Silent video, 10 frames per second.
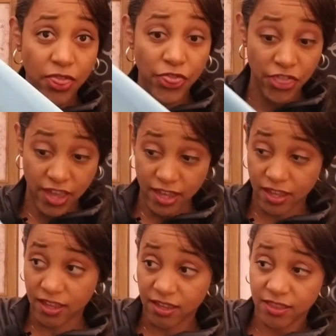
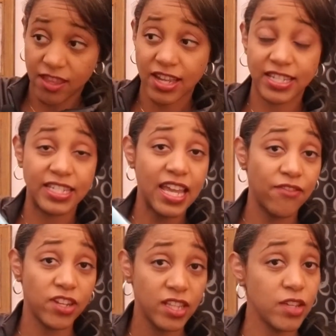thick. I
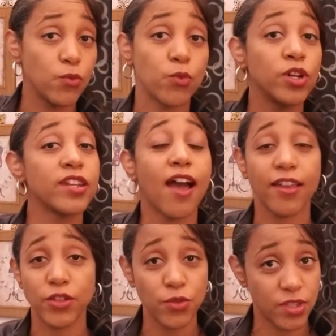definitely would
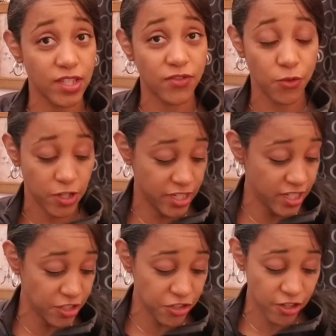not use this for a
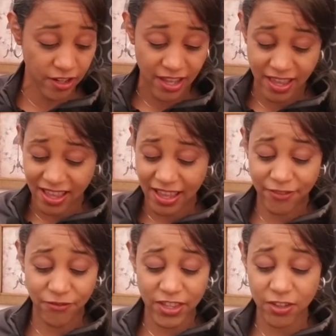t-shirt.
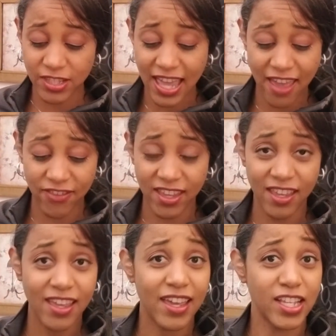It feels
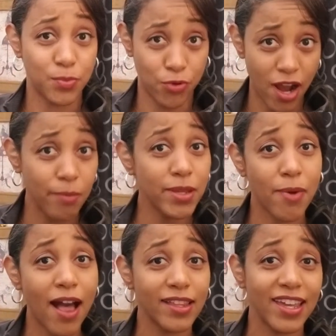heavy. It's probably
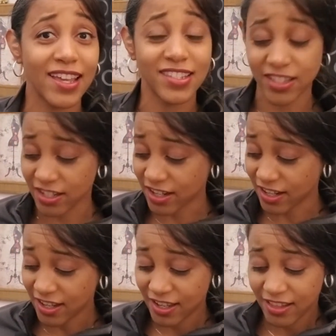
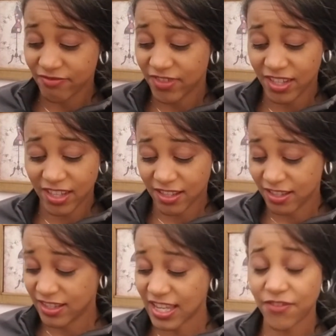polyester.
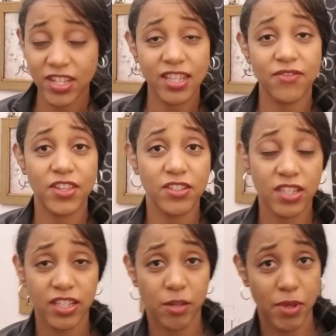Definitely feels a
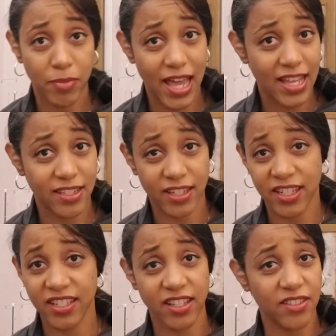little bit
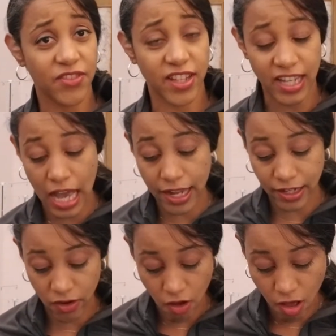plasticky. Doesn't feel like cotton
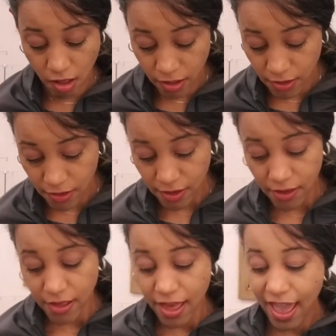at all.
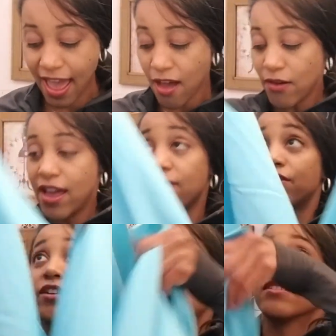However,